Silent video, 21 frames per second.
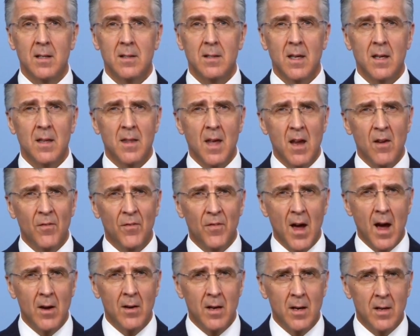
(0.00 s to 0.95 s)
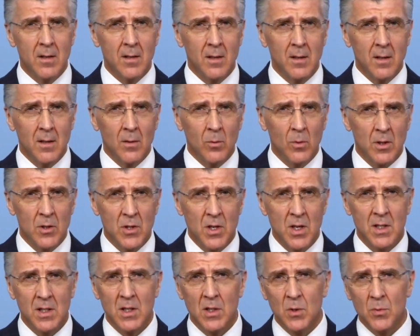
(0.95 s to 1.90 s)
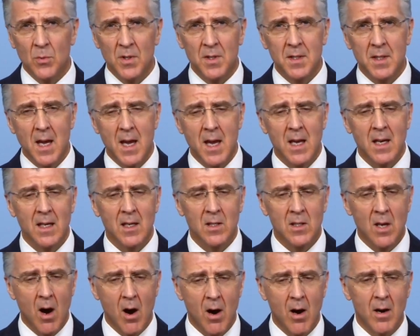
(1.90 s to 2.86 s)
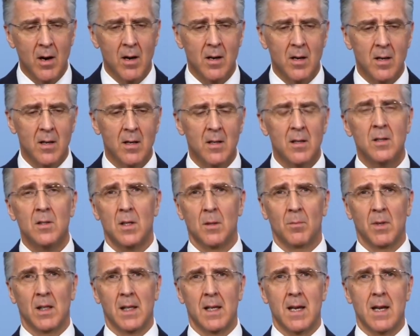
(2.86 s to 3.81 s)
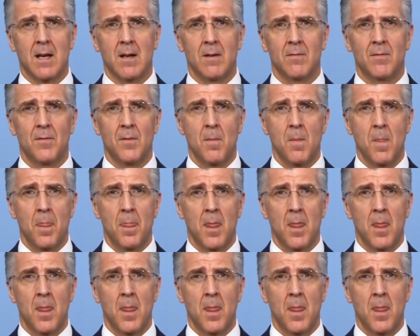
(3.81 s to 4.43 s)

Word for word: See, they found it what Jesus was saying is hard to believe.